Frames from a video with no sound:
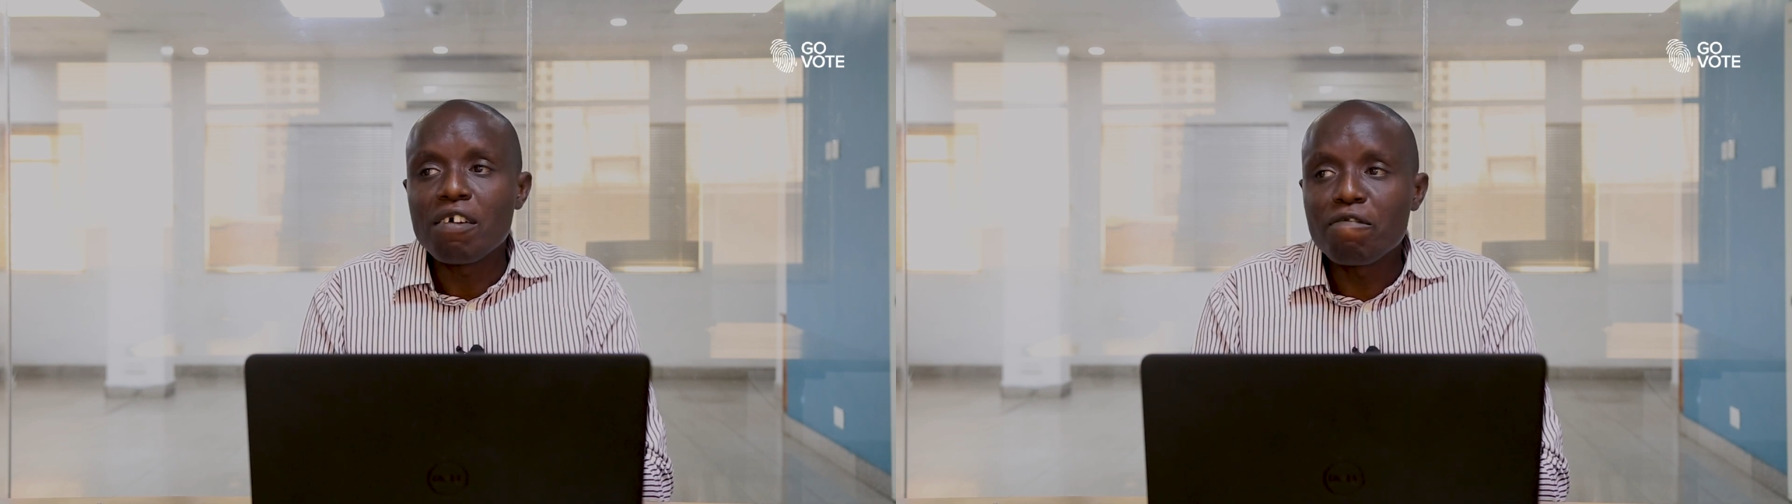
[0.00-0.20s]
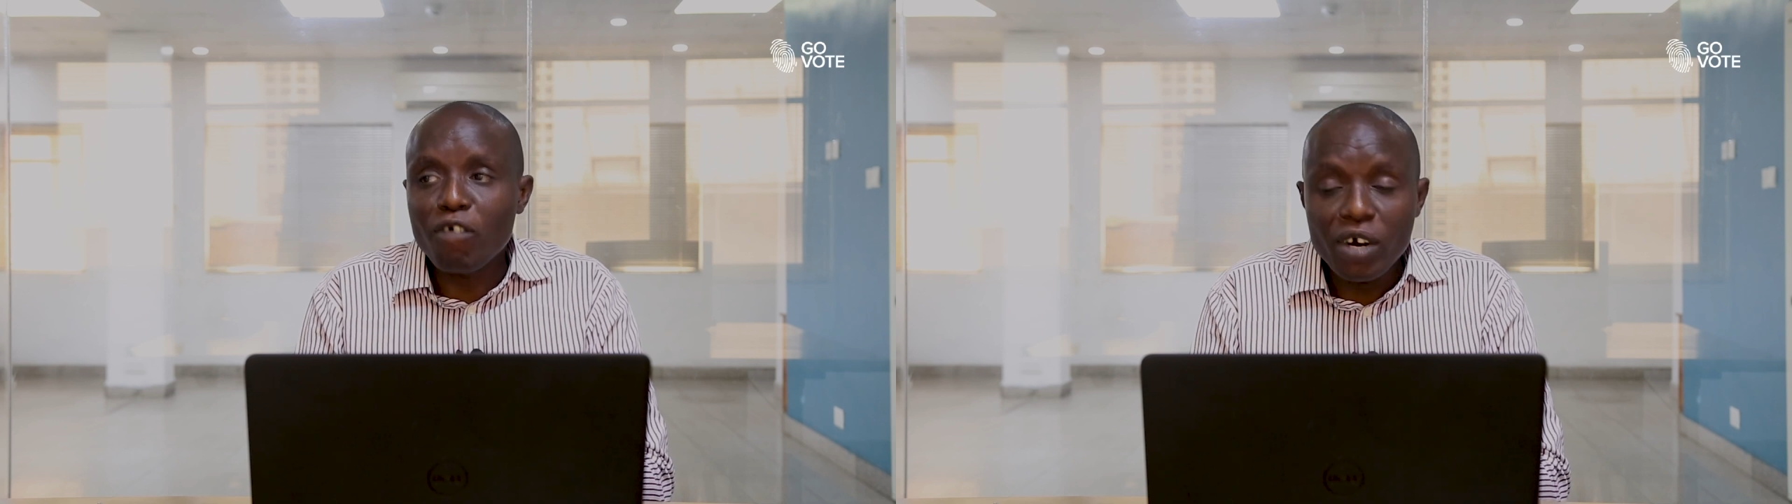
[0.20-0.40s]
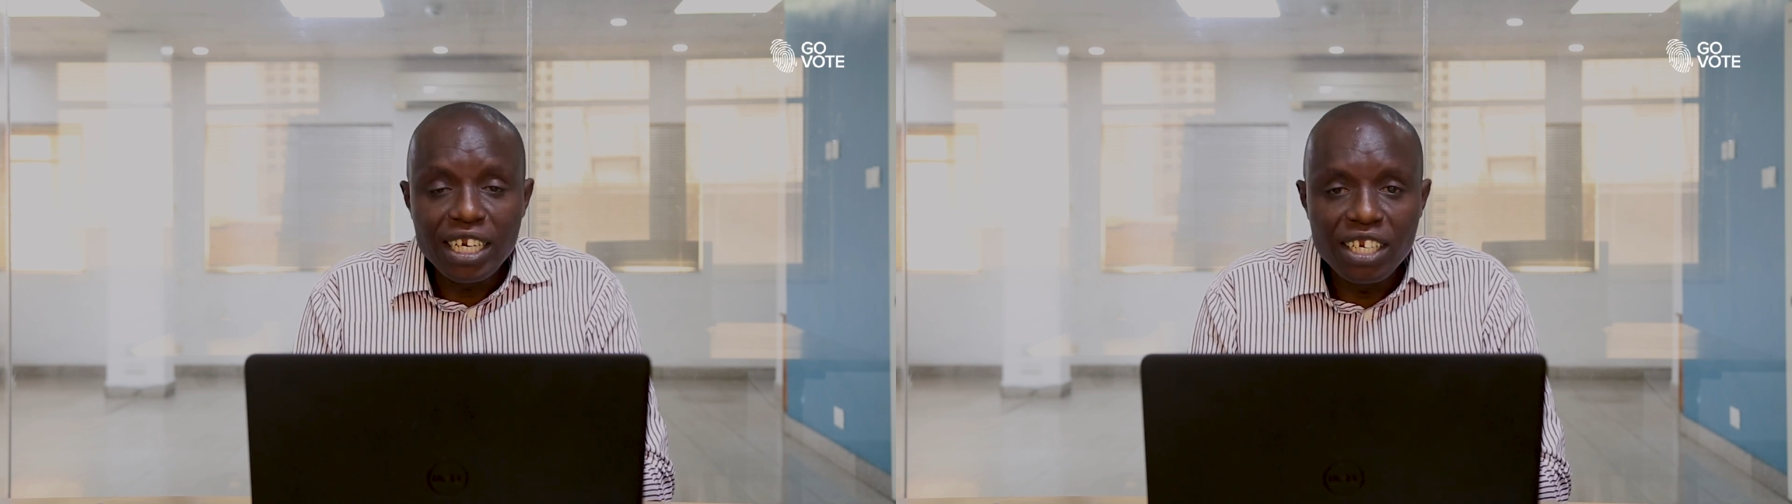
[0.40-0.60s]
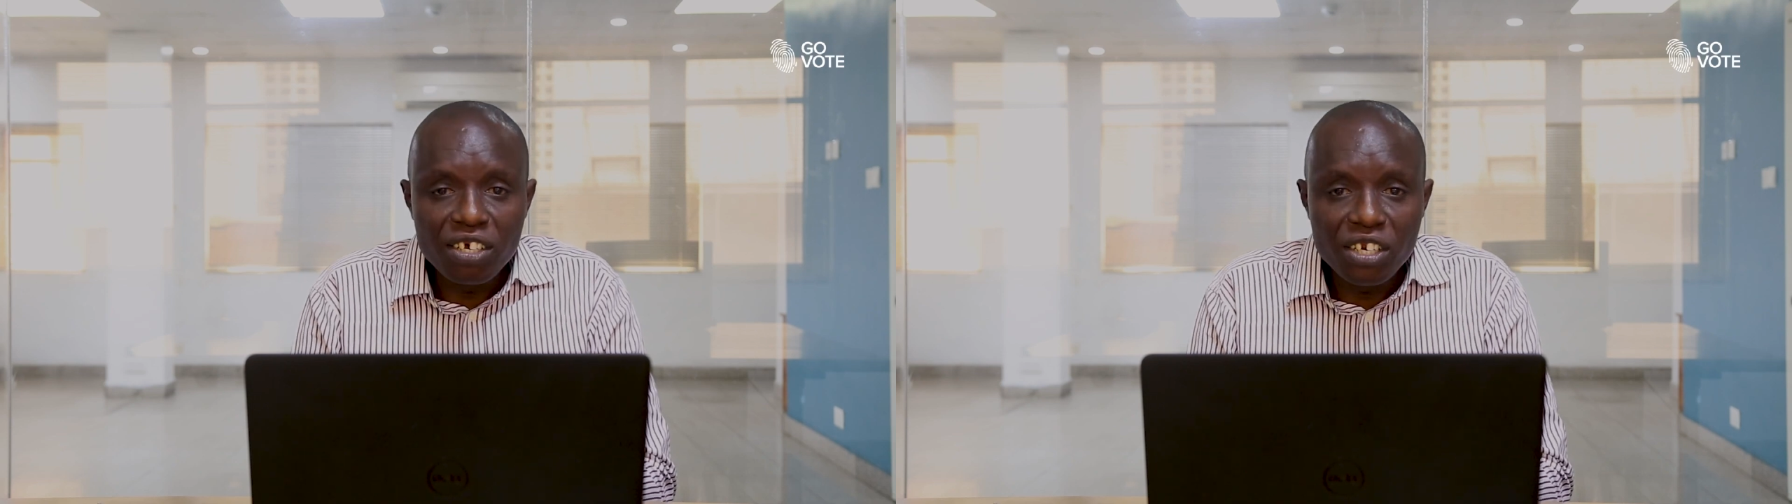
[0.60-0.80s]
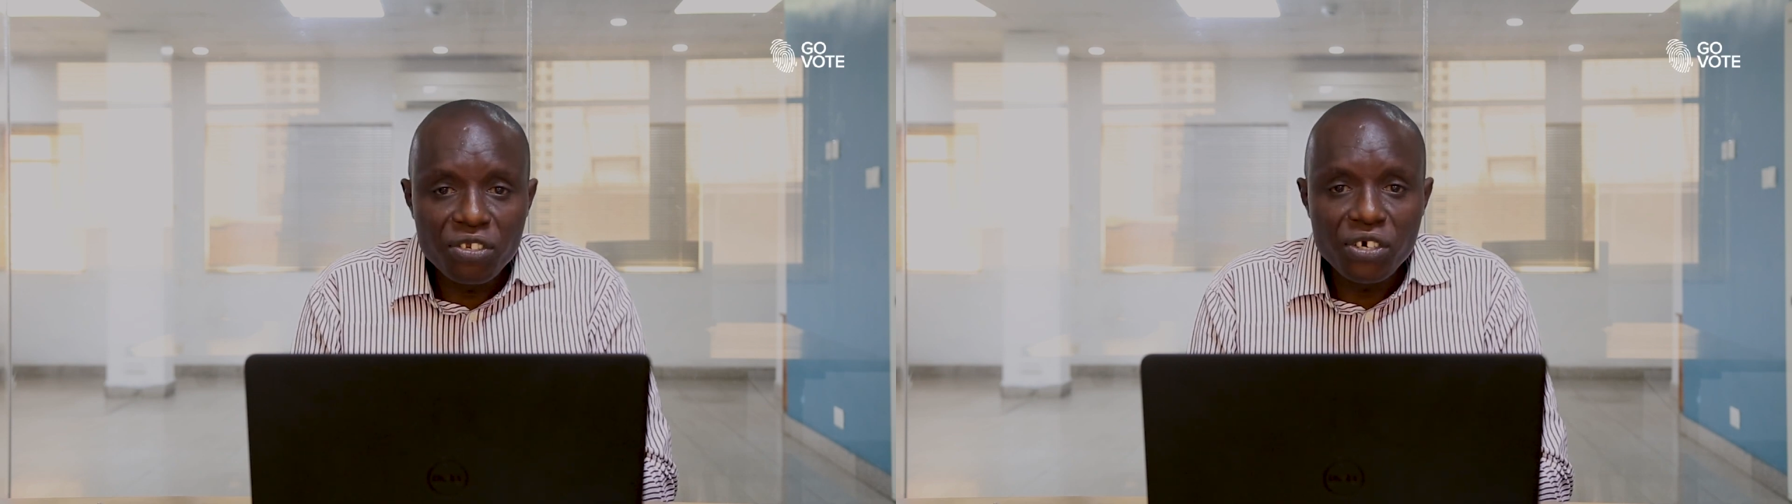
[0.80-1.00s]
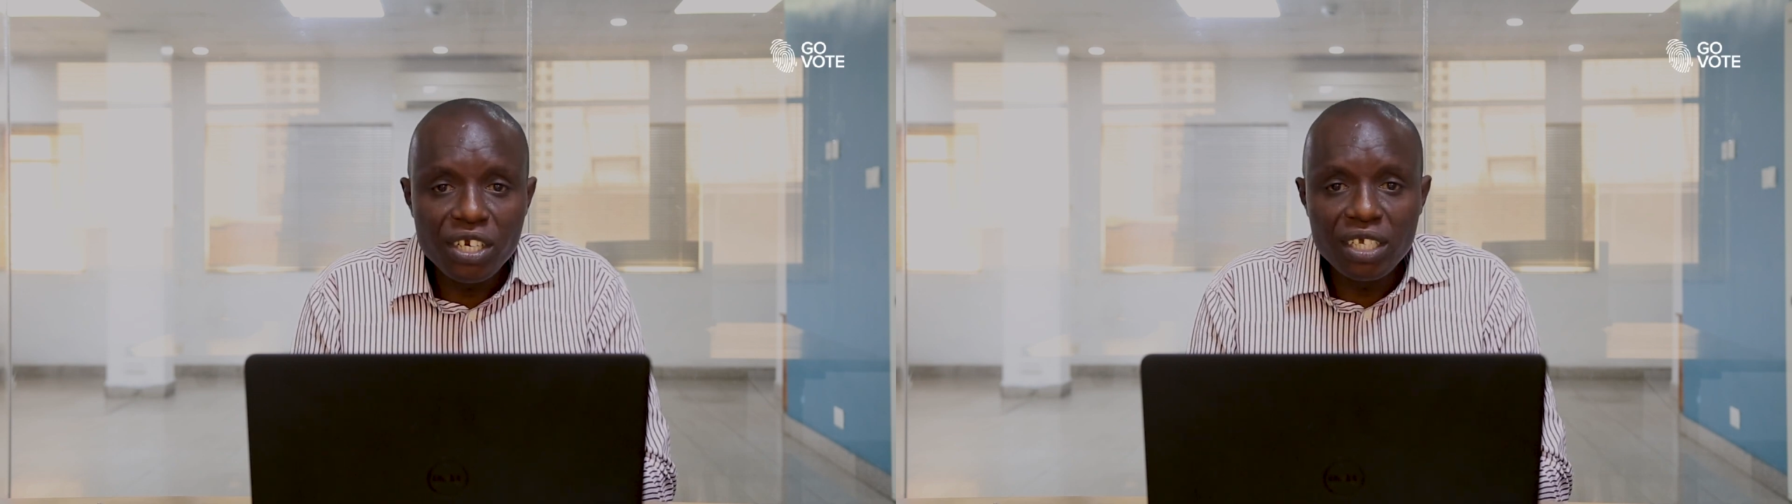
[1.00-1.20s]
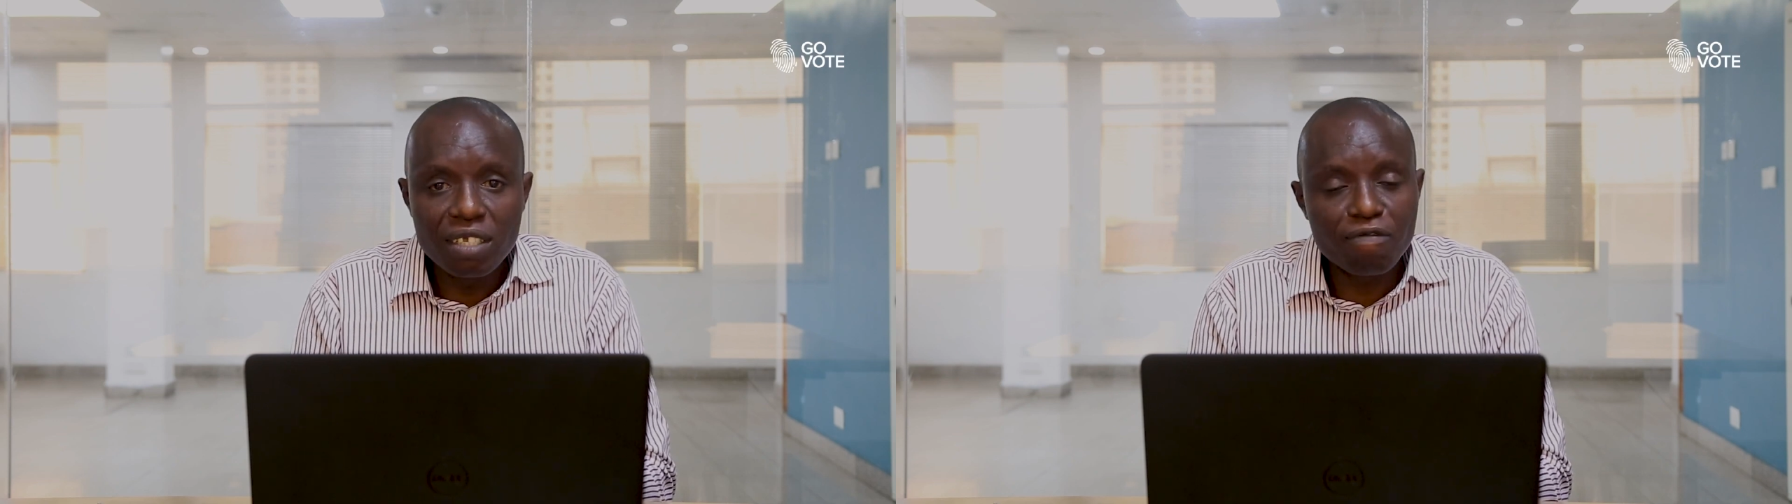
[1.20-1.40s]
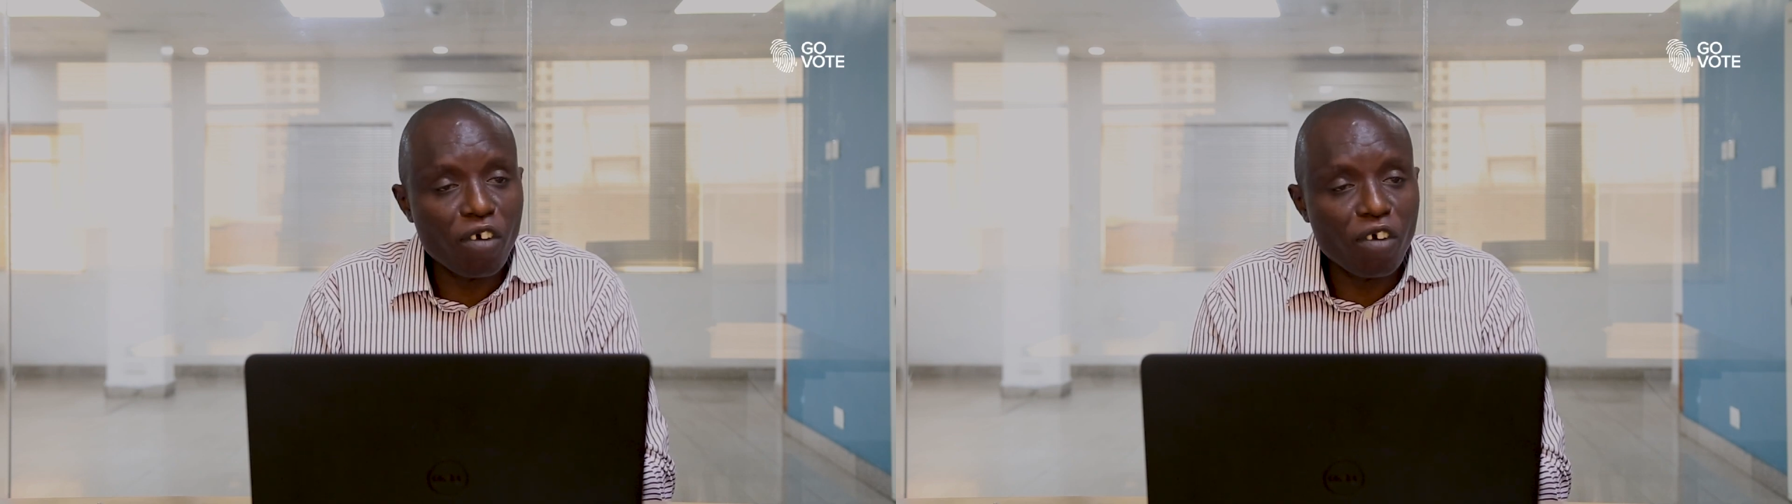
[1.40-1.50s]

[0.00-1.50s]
foreign dignitaries,